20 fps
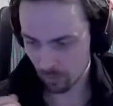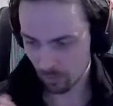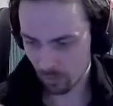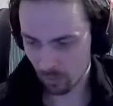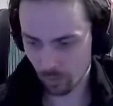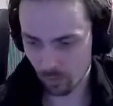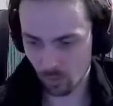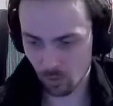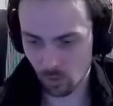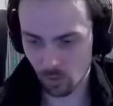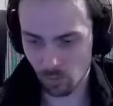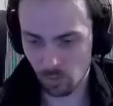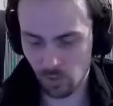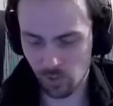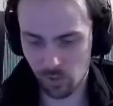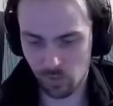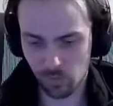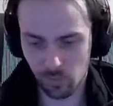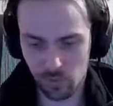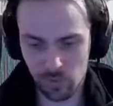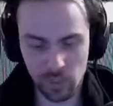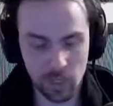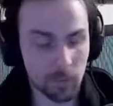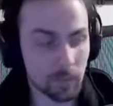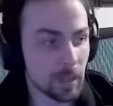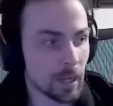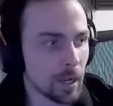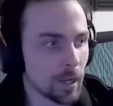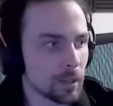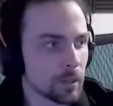Because of a
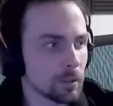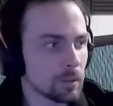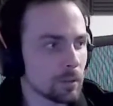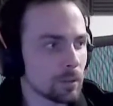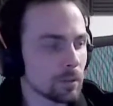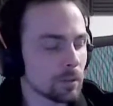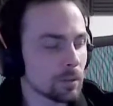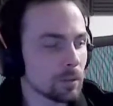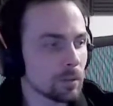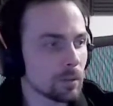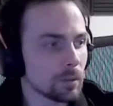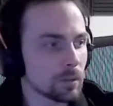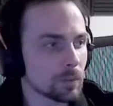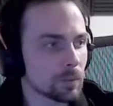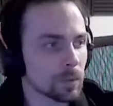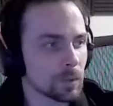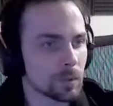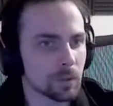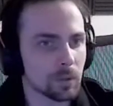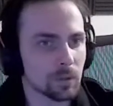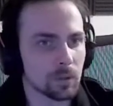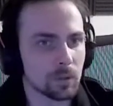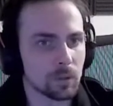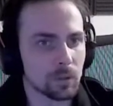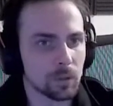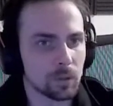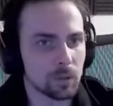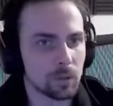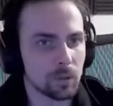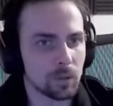stepdad. It was
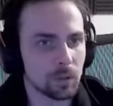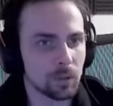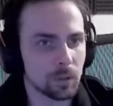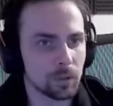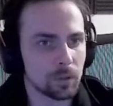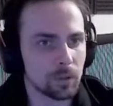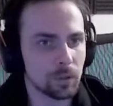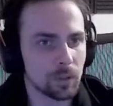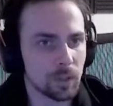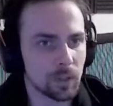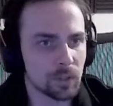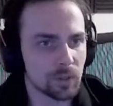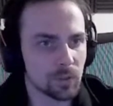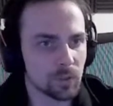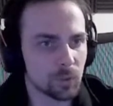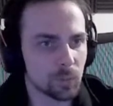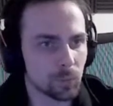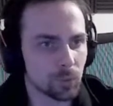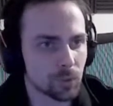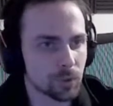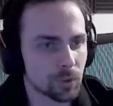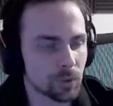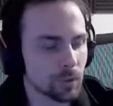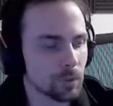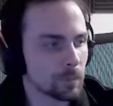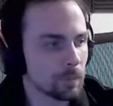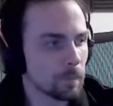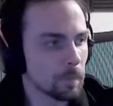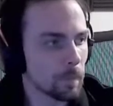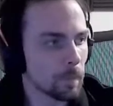not the nicest
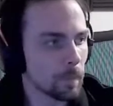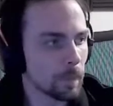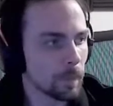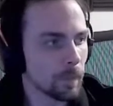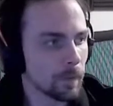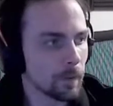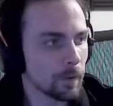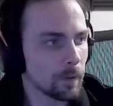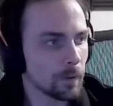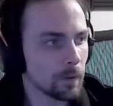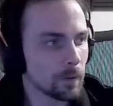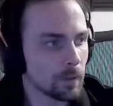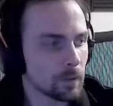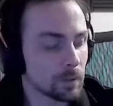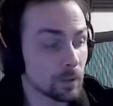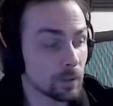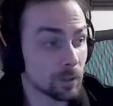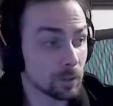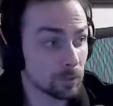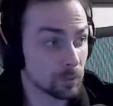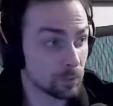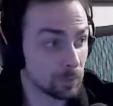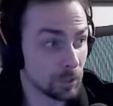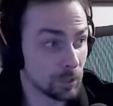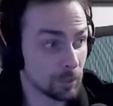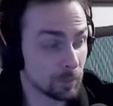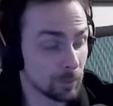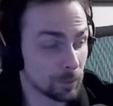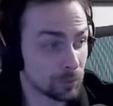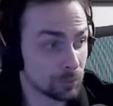person. So I had to
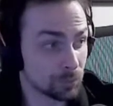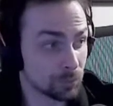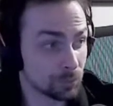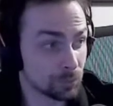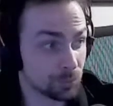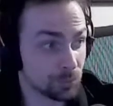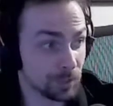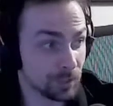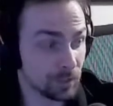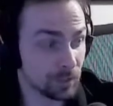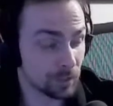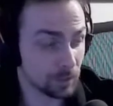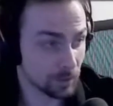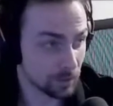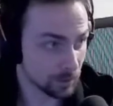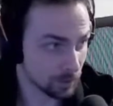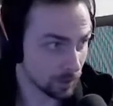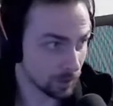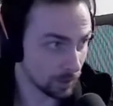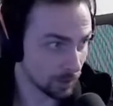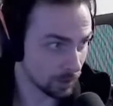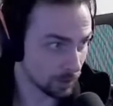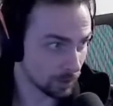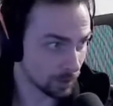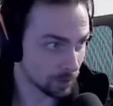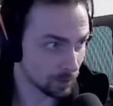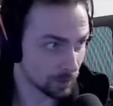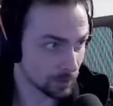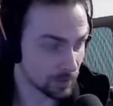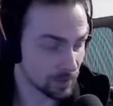be able to read
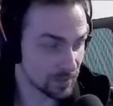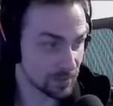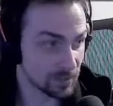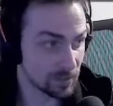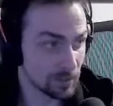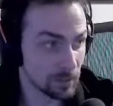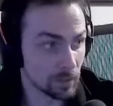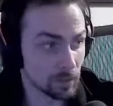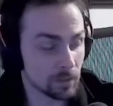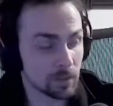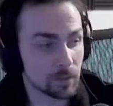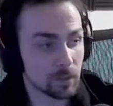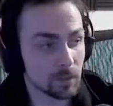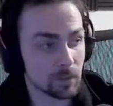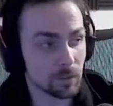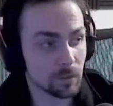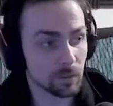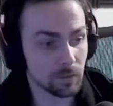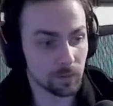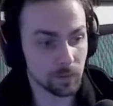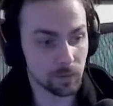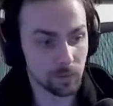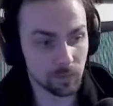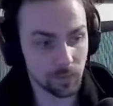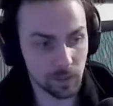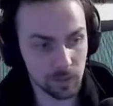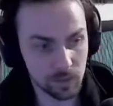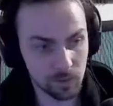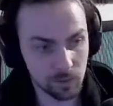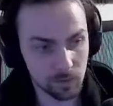his intent very
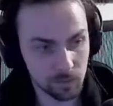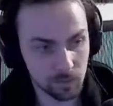fast.